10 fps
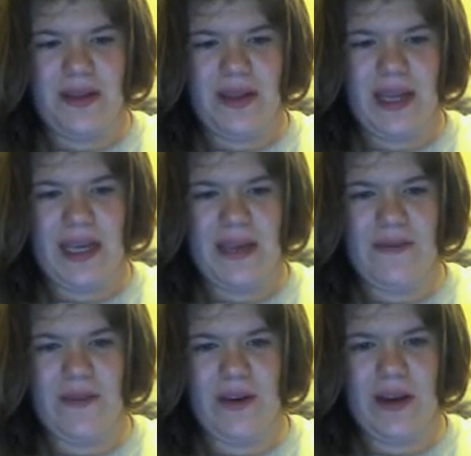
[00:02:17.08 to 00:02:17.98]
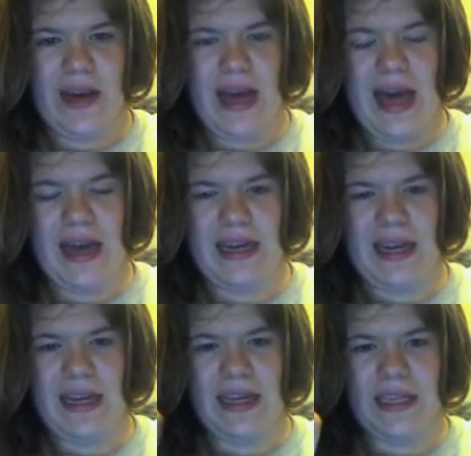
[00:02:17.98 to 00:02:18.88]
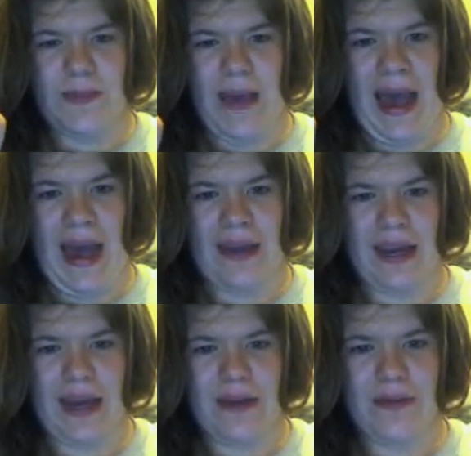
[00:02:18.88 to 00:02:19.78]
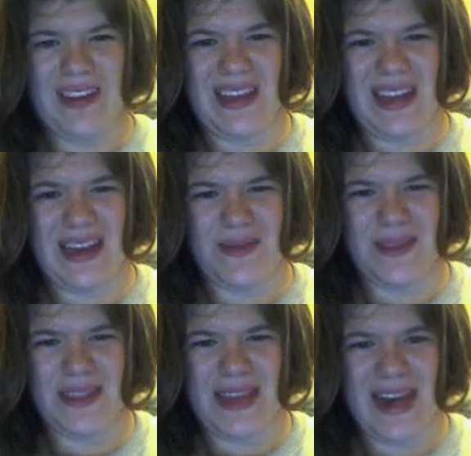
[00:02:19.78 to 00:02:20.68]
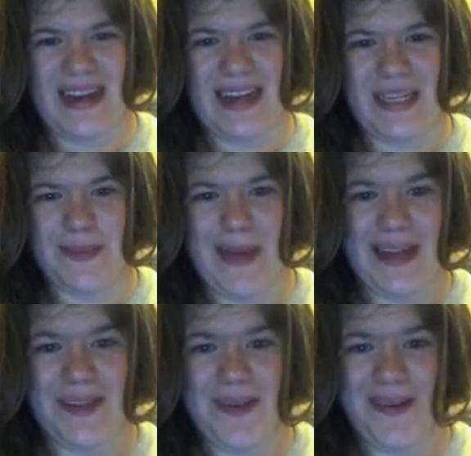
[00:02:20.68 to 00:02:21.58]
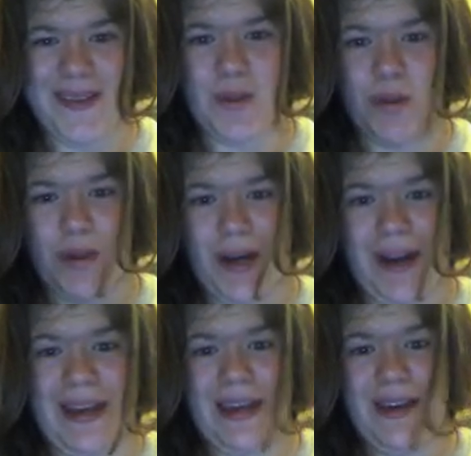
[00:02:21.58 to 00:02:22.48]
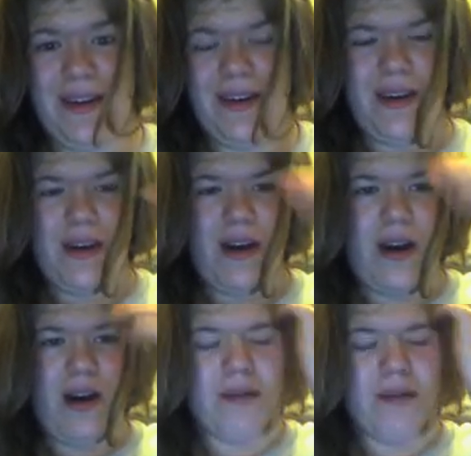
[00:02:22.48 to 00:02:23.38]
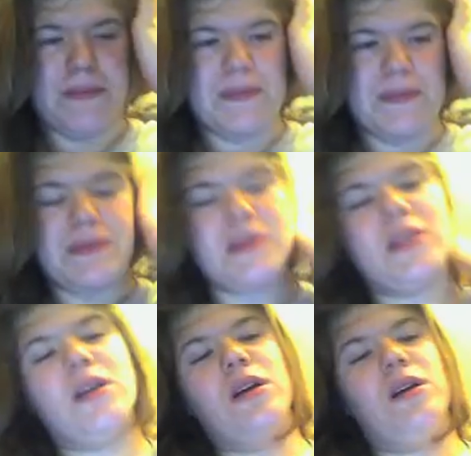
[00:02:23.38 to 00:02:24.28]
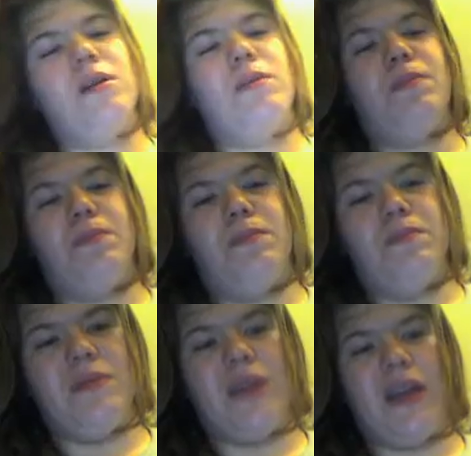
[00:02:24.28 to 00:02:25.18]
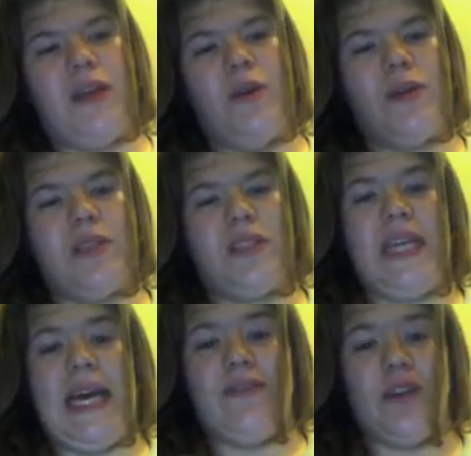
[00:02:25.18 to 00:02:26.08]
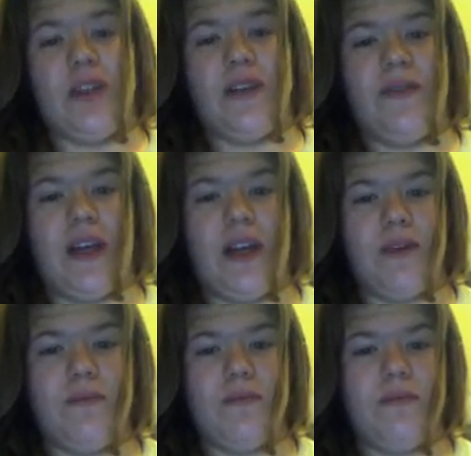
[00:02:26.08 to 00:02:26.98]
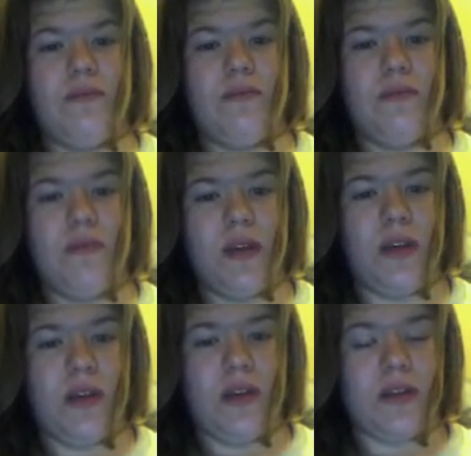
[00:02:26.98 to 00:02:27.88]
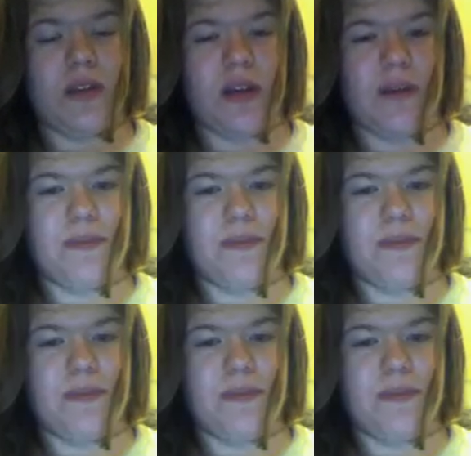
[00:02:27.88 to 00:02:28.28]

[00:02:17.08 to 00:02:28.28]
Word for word: like if your editing is bad like i don't really think anyone's editing is bad as long as you try um like you can see effort in a video so